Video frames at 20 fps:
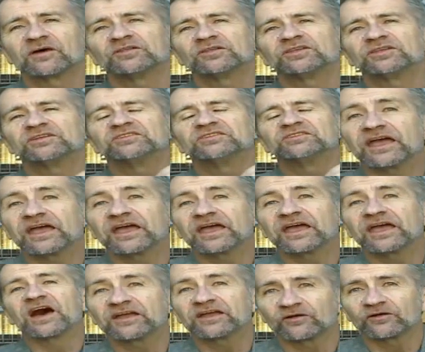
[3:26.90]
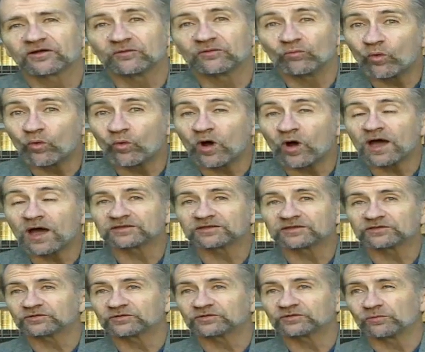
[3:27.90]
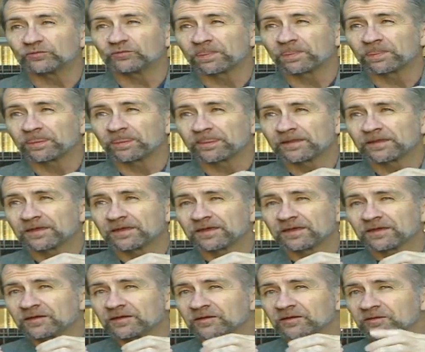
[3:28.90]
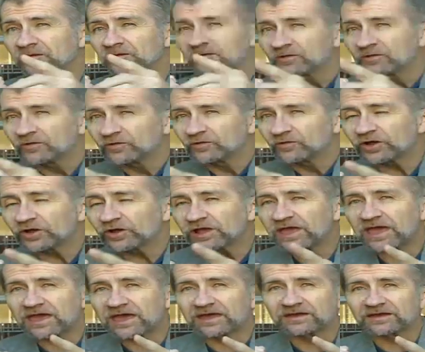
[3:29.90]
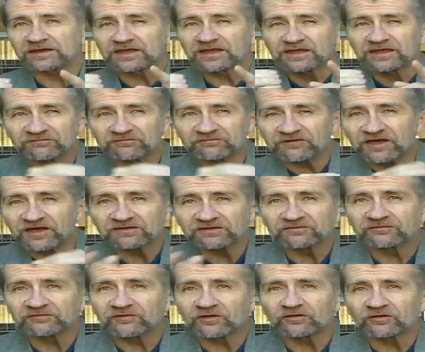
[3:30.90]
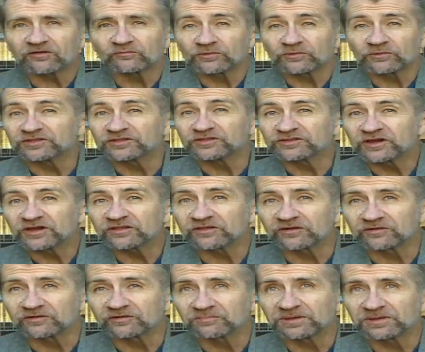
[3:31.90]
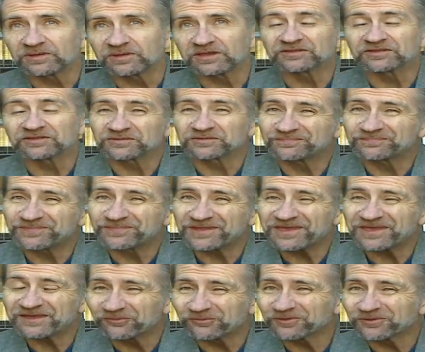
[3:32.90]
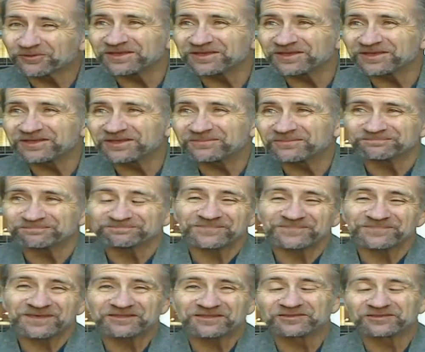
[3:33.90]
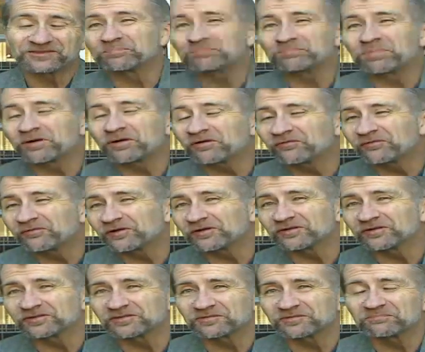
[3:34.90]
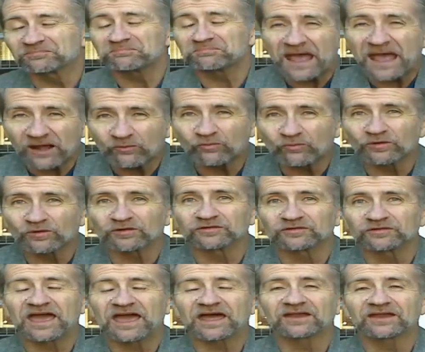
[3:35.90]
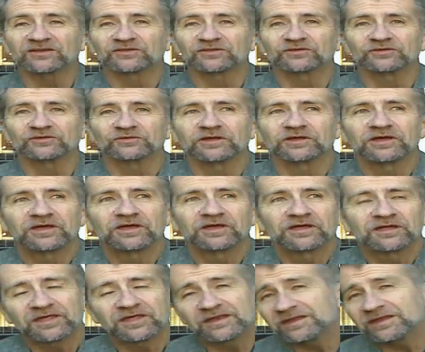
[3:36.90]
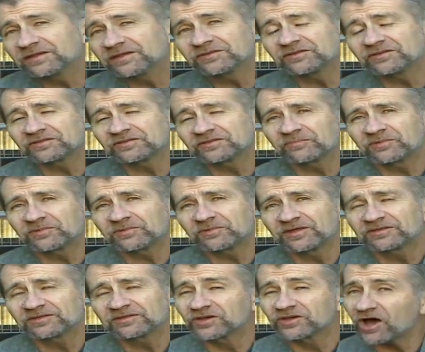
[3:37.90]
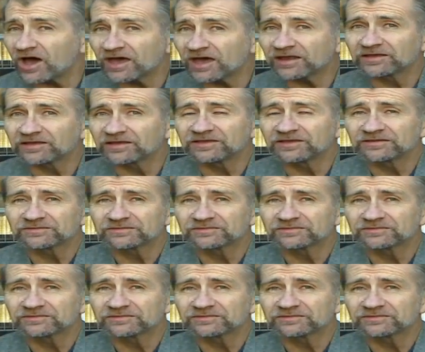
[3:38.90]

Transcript: desire and want to look at and find fault with each other because it really is a perverse, backwards attitude that isn't something that's godly,